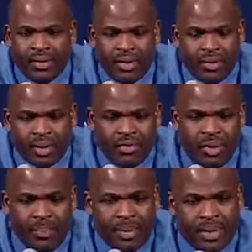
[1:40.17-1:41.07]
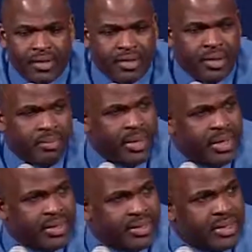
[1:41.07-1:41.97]
you know, you want to drop it into your
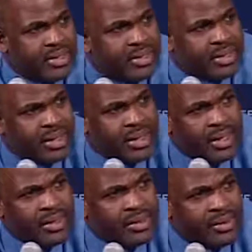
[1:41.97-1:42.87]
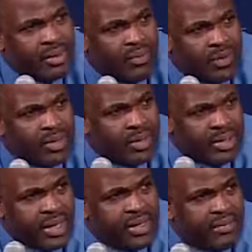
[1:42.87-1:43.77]
bigs, and hopefully
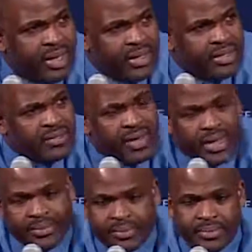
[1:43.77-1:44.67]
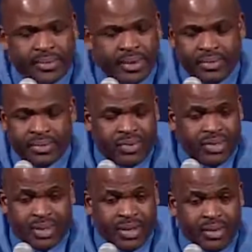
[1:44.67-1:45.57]
you can take advantage of that. It
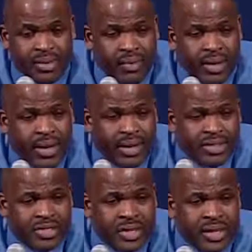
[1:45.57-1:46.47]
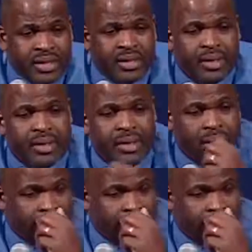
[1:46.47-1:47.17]
wasn't anything we hadn't seen.